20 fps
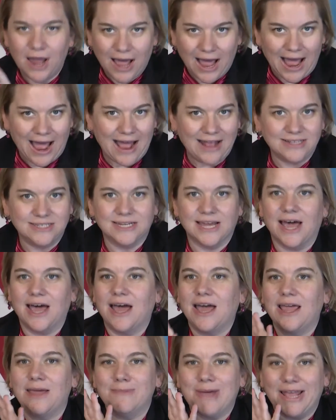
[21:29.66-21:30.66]
on
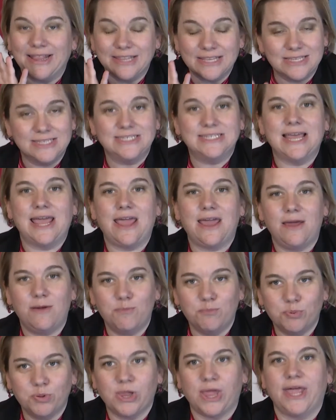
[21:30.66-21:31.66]
time at the
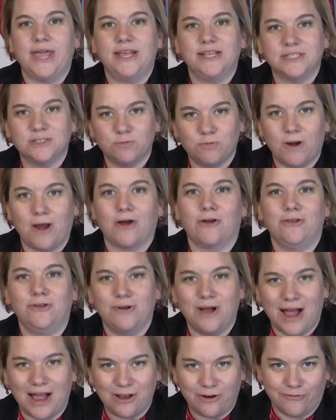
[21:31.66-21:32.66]
same place where you
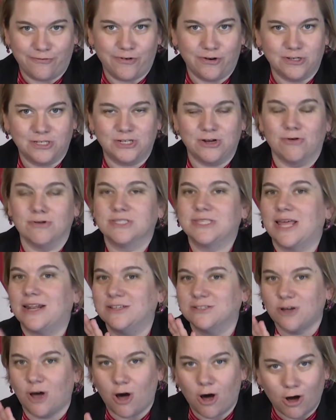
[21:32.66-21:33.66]
got your first dose. That
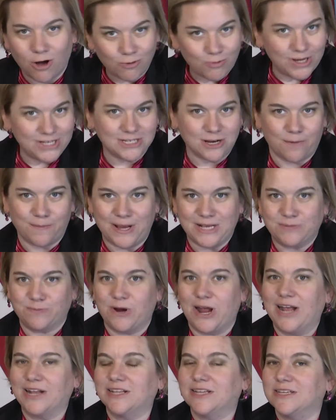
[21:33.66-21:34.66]
is always our best
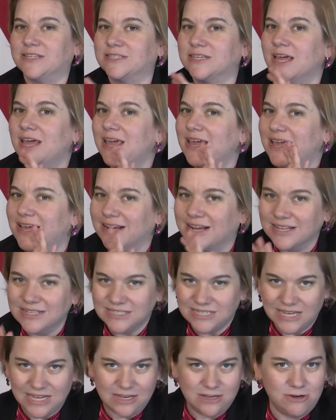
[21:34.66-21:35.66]
practice. It
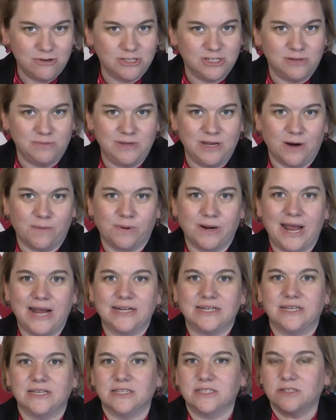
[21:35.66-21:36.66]
continues to be our
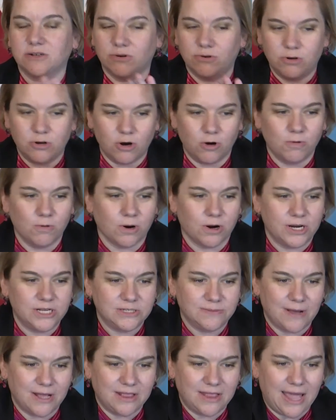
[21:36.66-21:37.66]
practice, so no worries
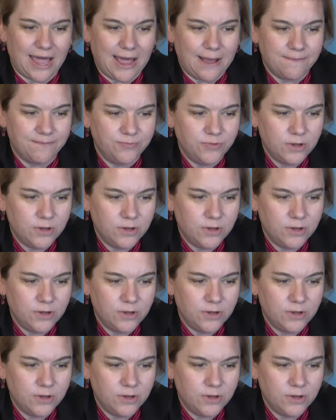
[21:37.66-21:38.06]
about that.